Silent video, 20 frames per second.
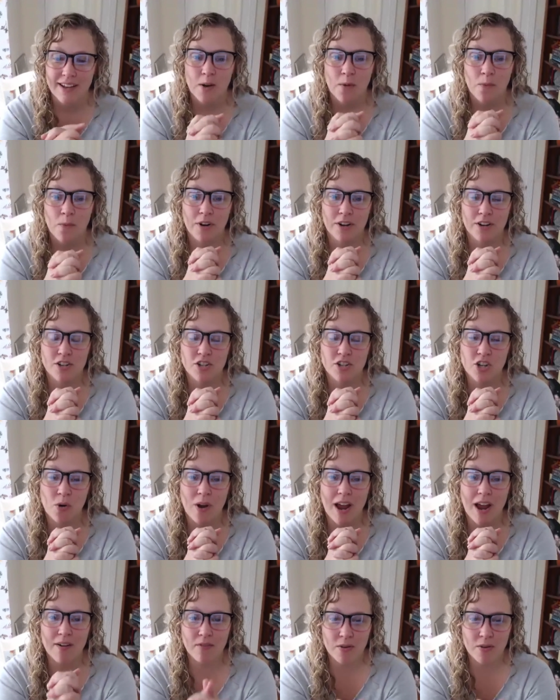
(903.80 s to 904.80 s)
we're going to show
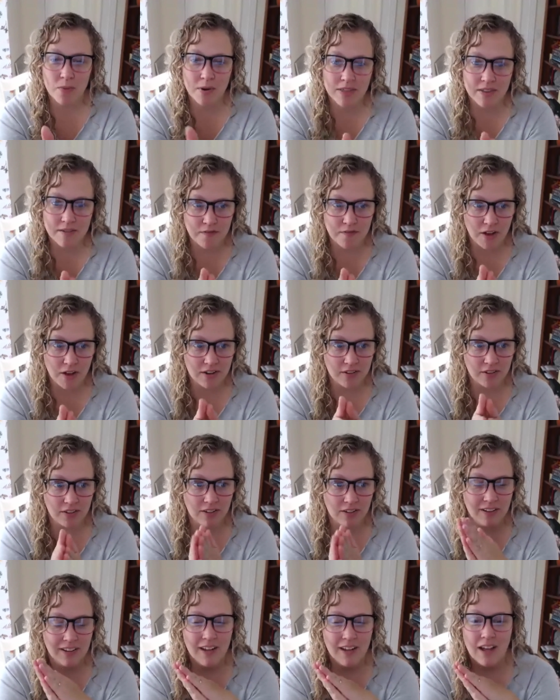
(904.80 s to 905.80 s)
everyone the
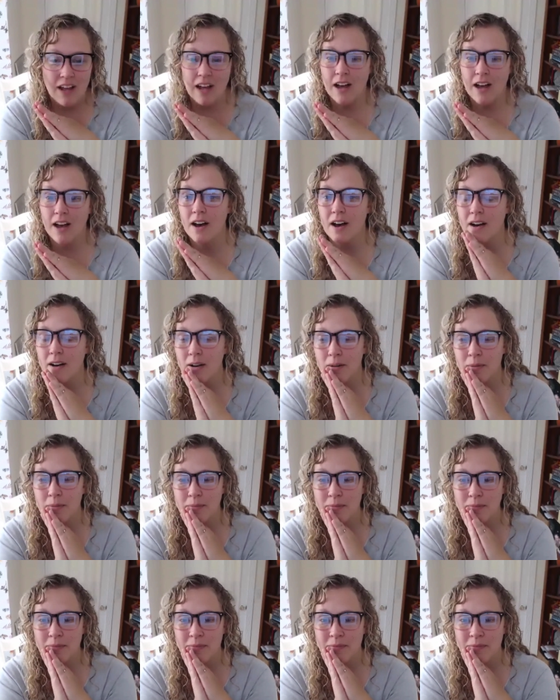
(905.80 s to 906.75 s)
funnel. Um,